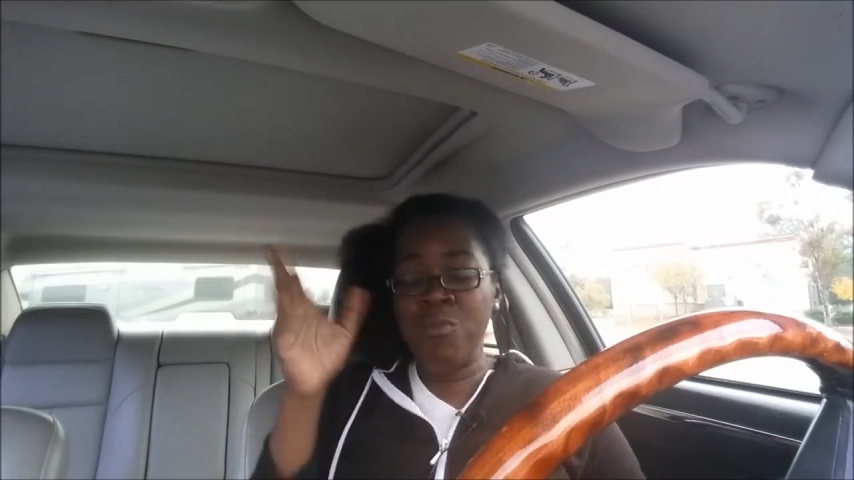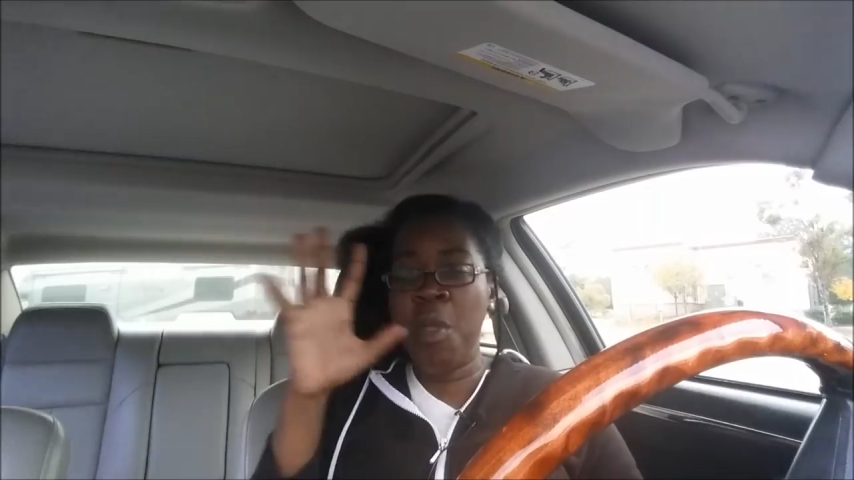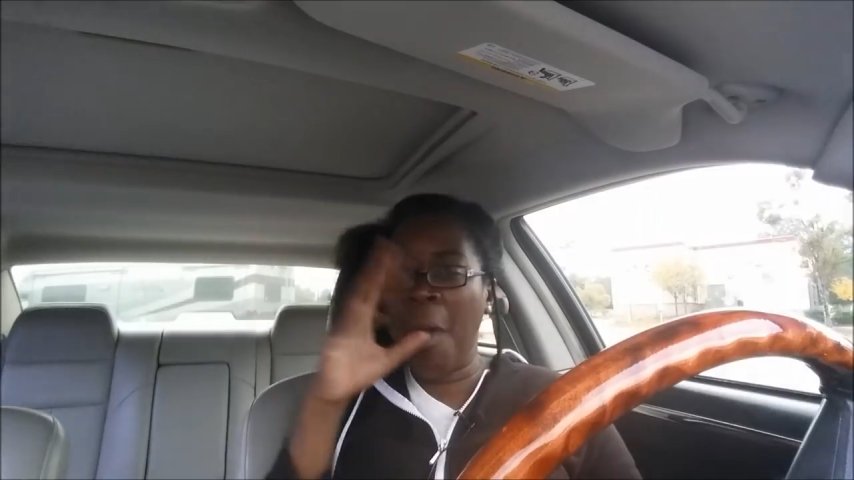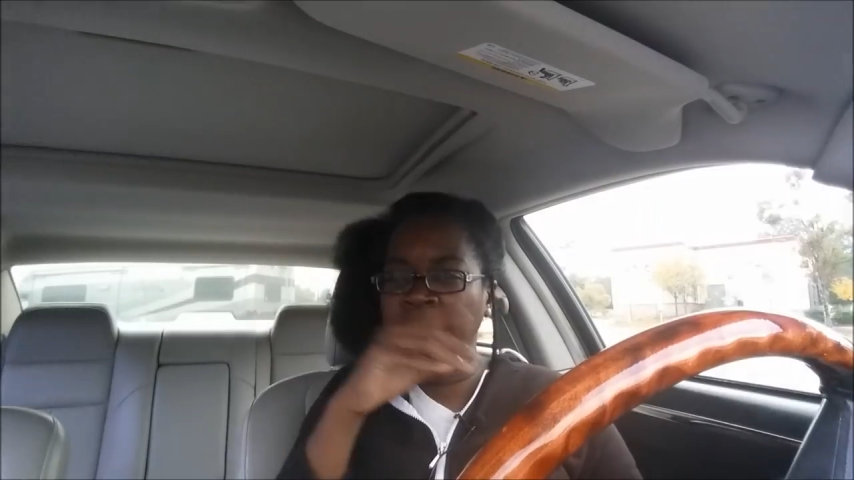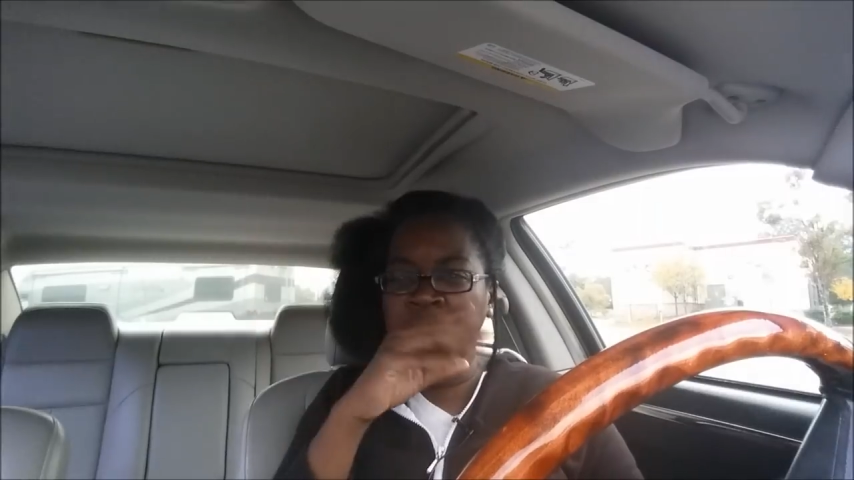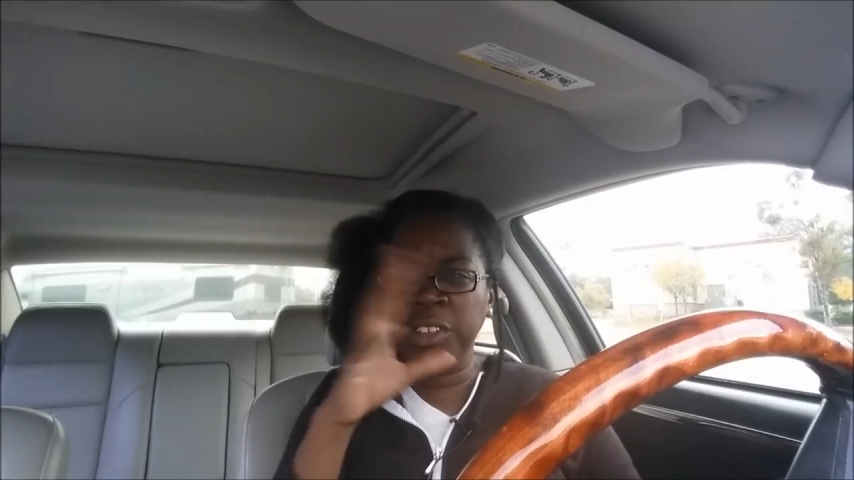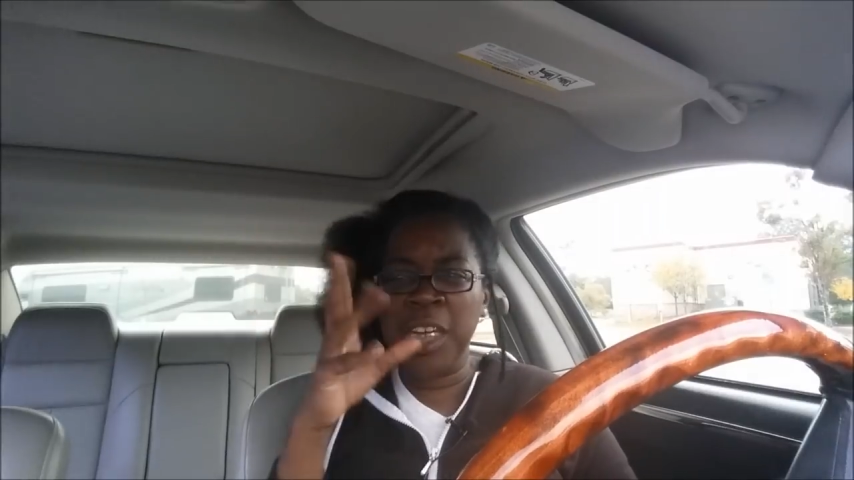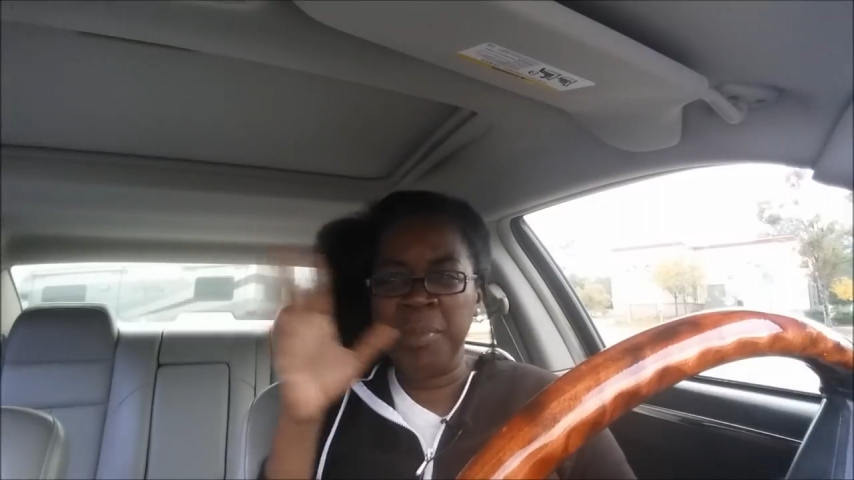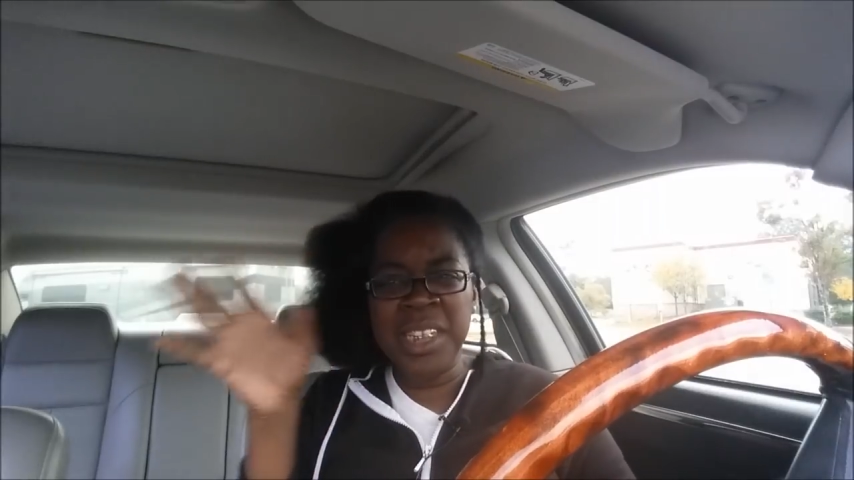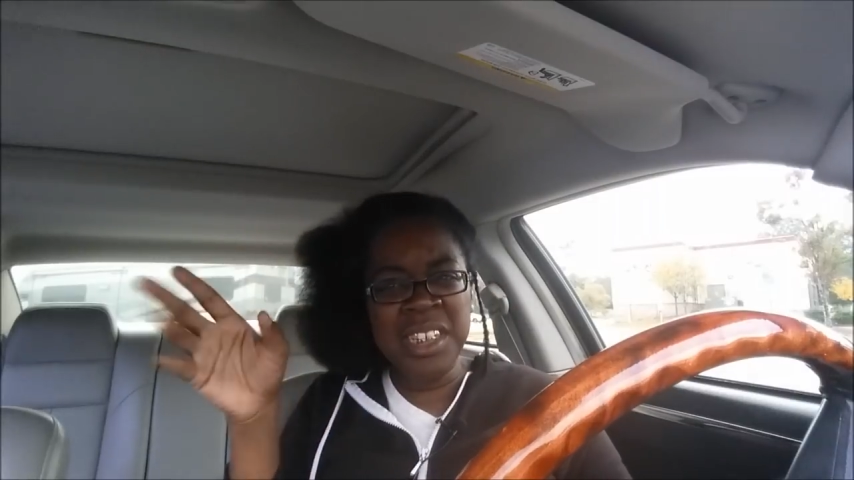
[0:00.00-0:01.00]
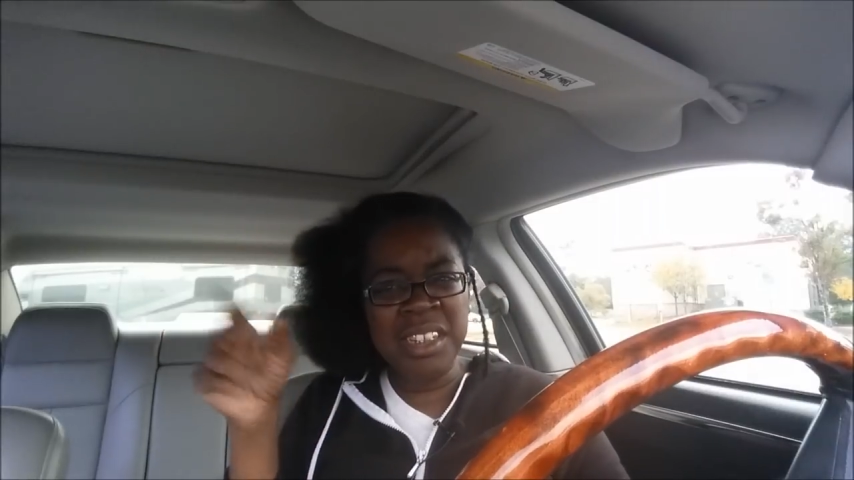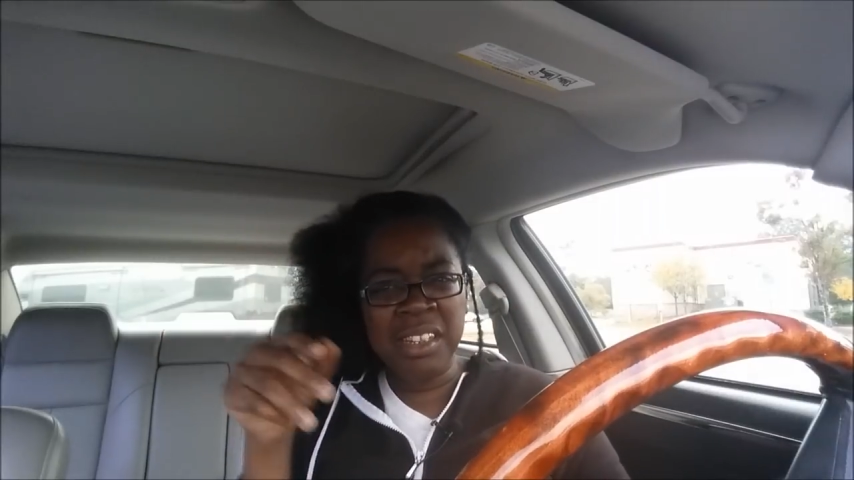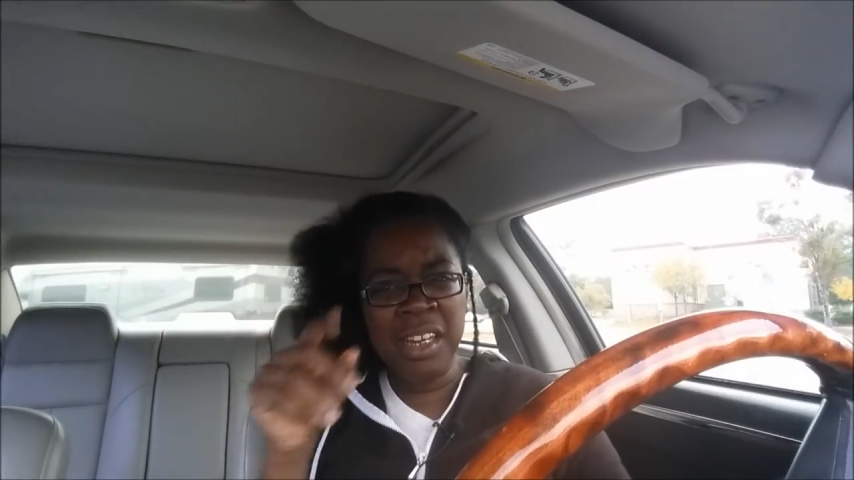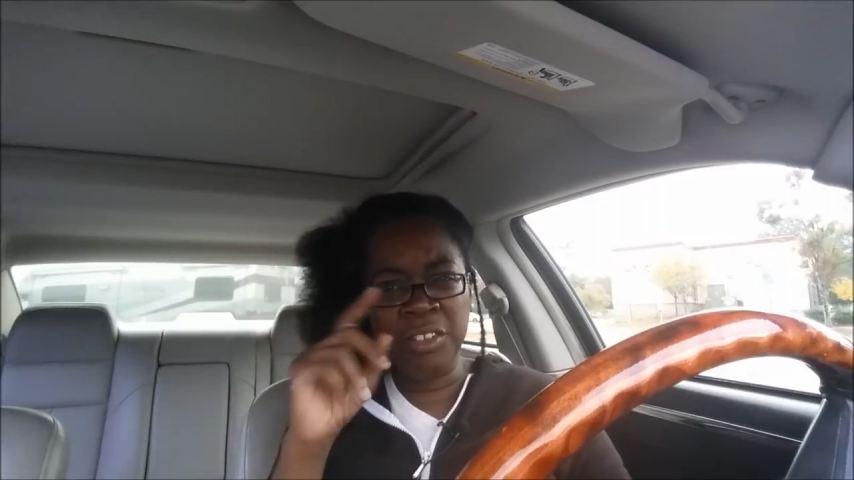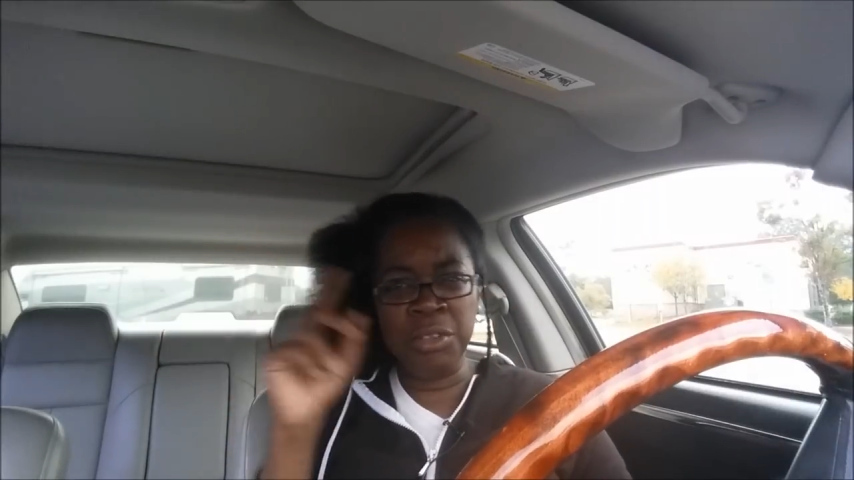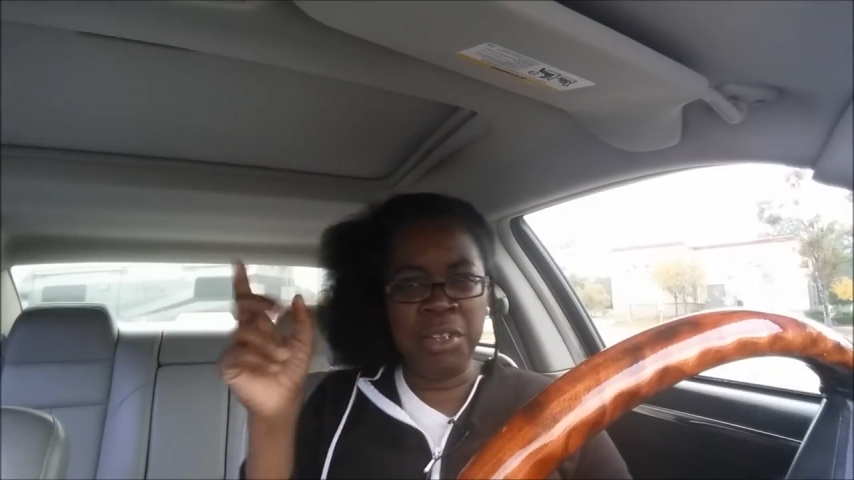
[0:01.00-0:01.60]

it's my first time eating it. It's too,